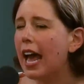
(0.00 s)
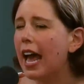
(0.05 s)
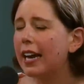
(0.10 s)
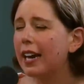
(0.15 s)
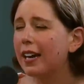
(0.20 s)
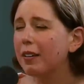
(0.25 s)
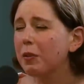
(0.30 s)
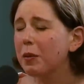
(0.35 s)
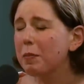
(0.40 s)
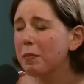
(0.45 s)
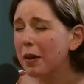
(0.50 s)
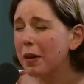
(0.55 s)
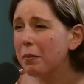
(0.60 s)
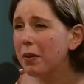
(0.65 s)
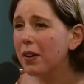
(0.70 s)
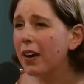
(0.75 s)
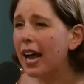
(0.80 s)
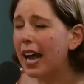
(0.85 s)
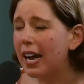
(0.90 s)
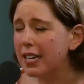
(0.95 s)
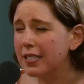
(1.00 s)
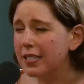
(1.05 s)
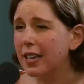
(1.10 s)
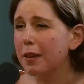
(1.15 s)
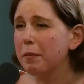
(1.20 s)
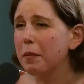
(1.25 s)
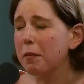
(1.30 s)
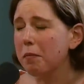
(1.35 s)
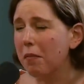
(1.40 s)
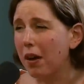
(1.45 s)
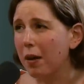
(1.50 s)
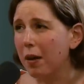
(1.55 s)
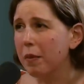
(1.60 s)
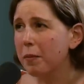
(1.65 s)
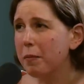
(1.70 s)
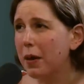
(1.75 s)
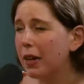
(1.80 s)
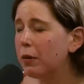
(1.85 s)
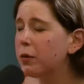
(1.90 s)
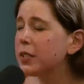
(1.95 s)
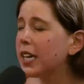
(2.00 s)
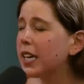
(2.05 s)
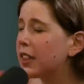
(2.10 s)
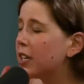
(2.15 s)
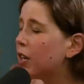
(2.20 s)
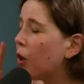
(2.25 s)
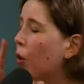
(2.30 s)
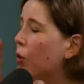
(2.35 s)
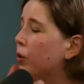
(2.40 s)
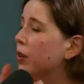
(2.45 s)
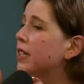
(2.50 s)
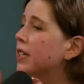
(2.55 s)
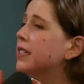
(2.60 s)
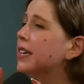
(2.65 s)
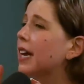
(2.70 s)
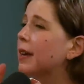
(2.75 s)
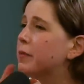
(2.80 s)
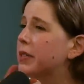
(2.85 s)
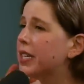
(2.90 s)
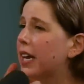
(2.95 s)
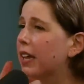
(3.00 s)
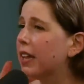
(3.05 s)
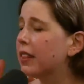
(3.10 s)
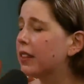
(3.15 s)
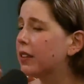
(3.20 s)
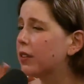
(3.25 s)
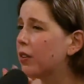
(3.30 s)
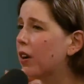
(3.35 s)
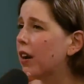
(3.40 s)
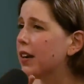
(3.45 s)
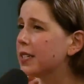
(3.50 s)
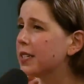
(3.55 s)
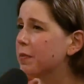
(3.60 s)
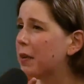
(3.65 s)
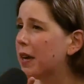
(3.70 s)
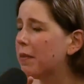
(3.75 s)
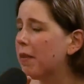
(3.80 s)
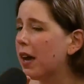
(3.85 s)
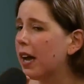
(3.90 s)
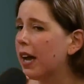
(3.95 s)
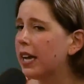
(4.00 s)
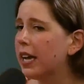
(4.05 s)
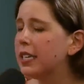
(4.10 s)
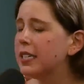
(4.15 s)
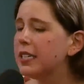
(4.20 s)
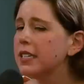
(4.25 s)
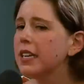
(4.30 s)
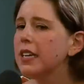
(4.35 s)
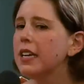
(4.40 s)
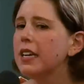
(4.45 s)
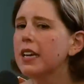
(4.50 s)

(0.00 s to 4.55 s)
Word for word: And I remember asking my mom about it was like the only time death crossed my mm. mind.